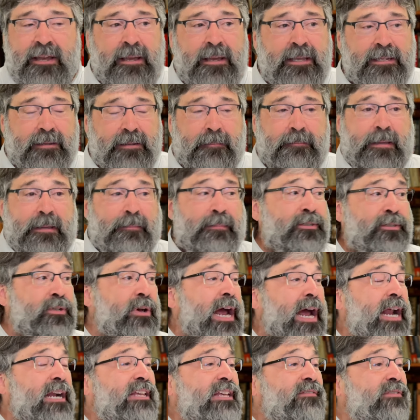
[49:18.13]
Some people don't,
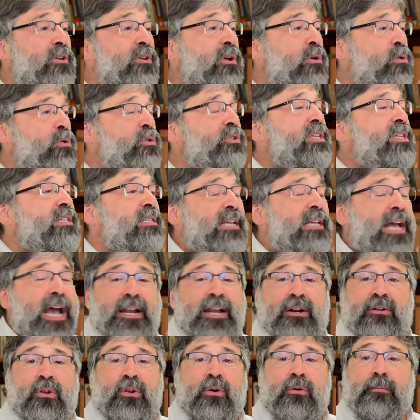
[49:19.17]
I don't even know who's this guy, I
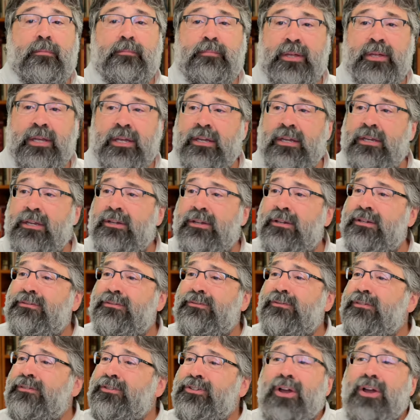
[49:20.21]
don't know him.
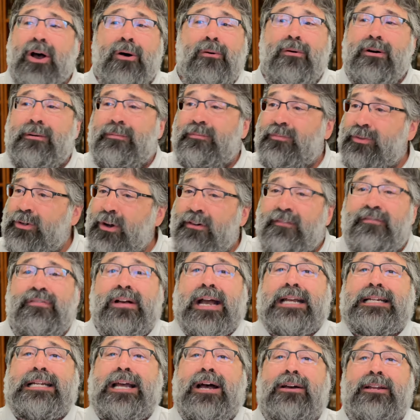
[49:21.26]
Know him, go
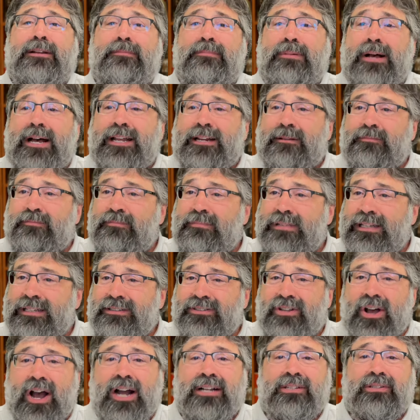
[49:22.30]
find out about him,
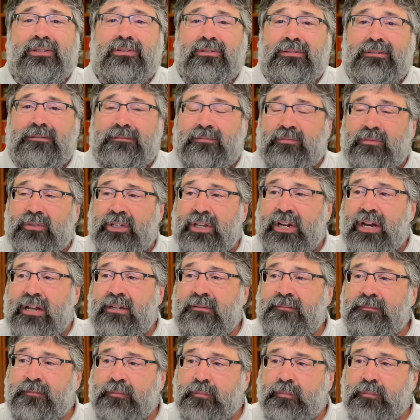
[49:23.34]
talk to him, you know?